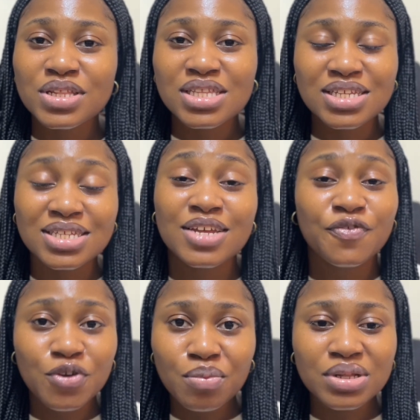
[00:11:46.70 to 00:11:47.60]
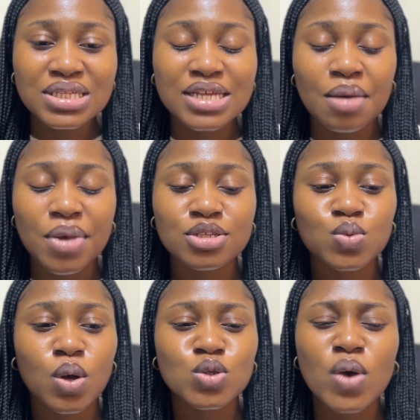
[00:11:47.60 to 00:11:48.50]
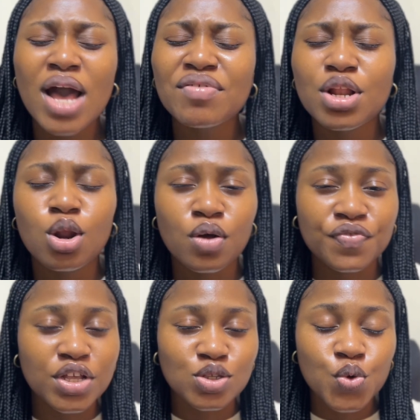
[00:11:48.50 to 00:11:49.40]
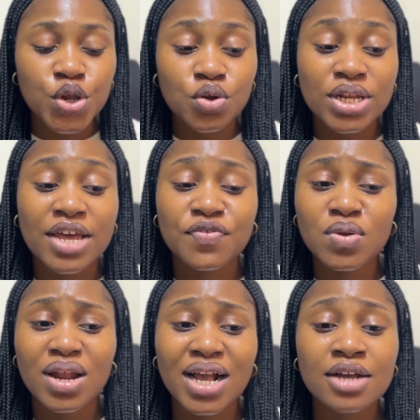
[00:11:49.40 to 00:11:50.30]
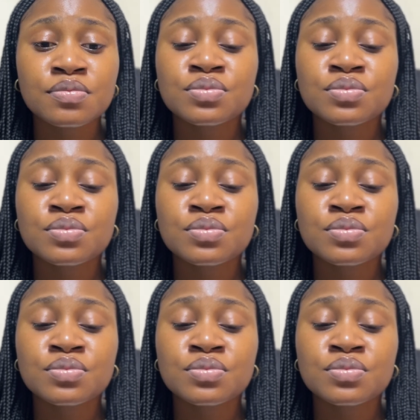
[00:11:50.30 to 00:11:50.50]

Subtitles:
It's in a few months time as well. So I have a lot of things going on that I feel like